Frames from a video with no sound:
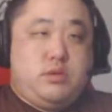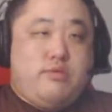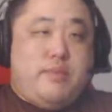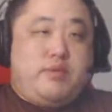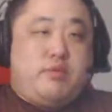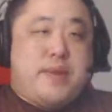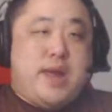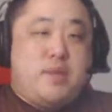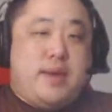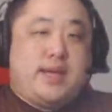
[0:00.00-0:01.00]
Let me
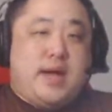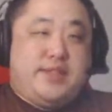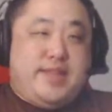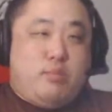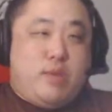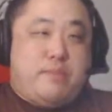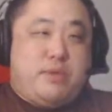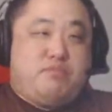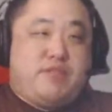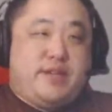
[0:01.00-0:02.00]
repair my goddamn
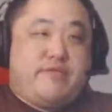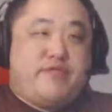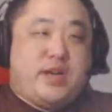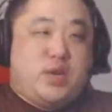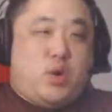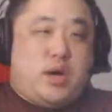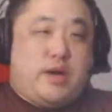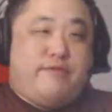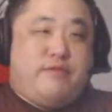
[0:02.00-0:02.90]
weapon, please. Fuck off.